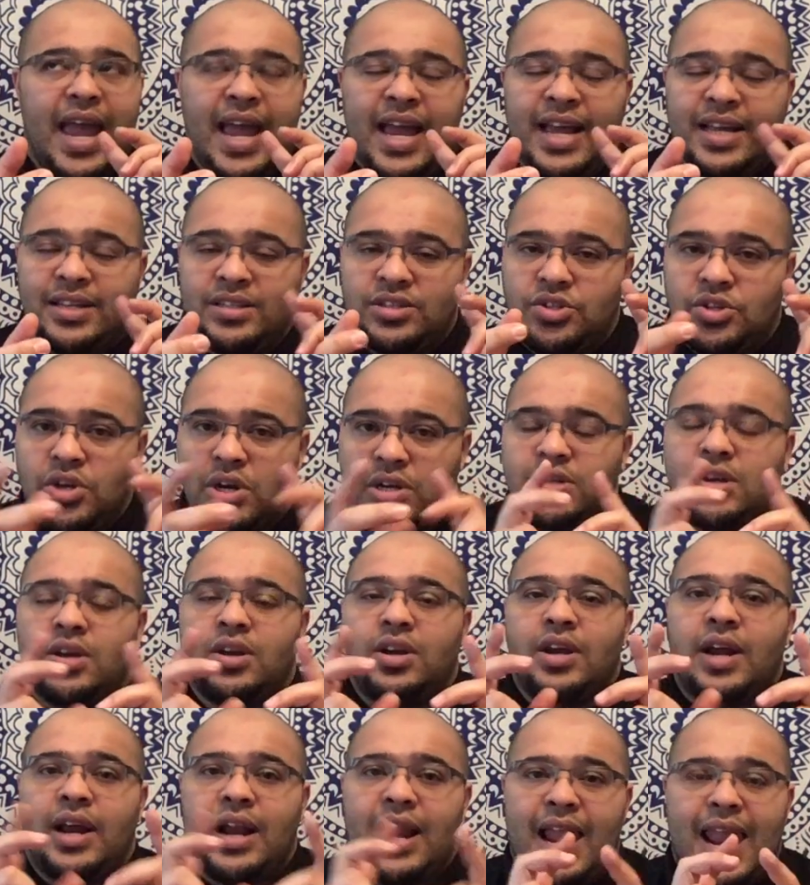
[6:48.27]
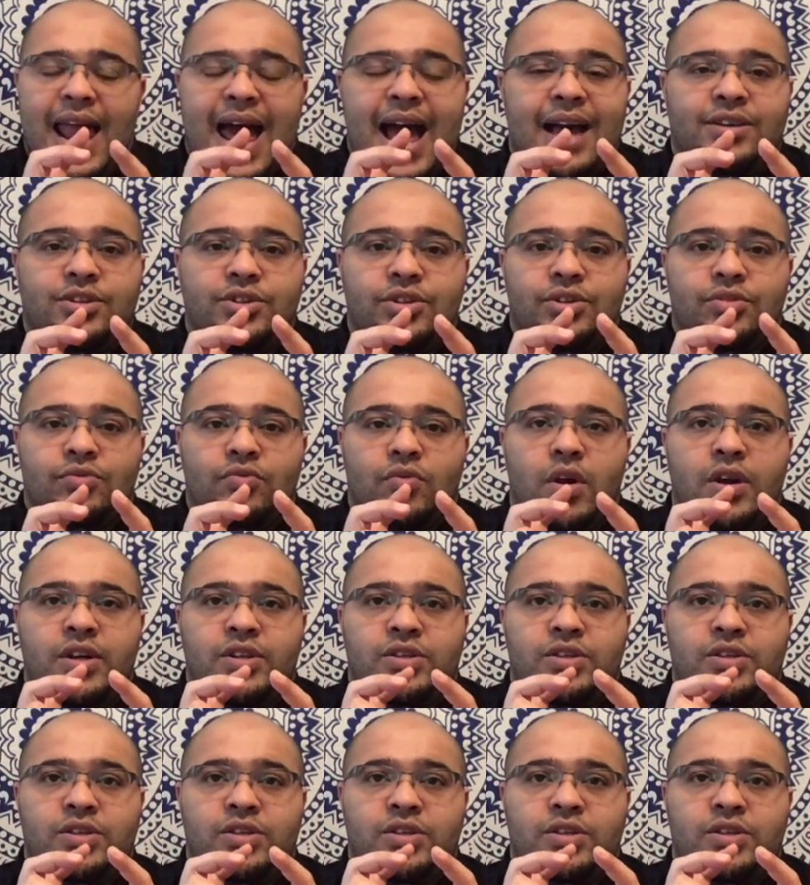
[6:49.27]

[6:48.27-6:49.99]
it's just going to clash, right?